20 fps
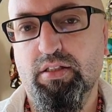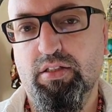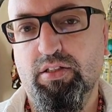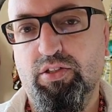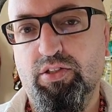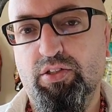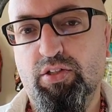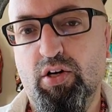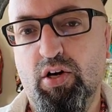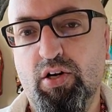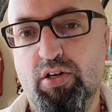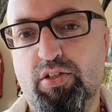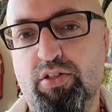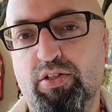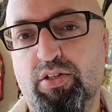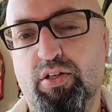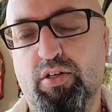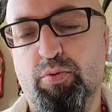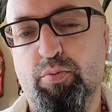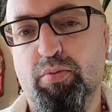Charge
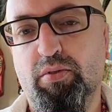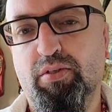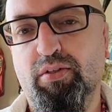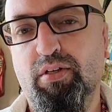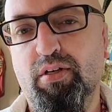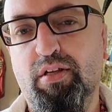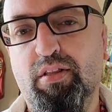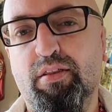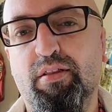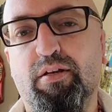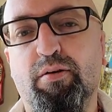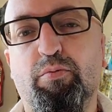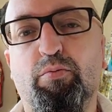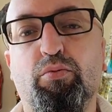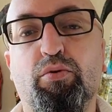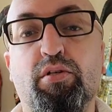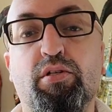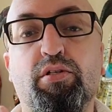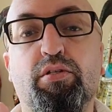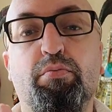them, clean them,
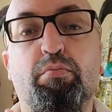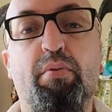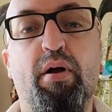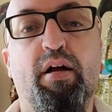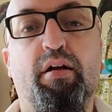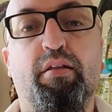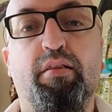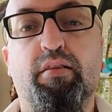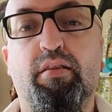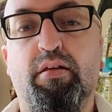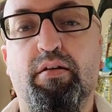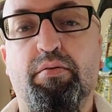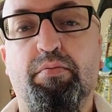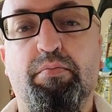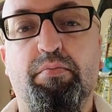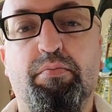respect them.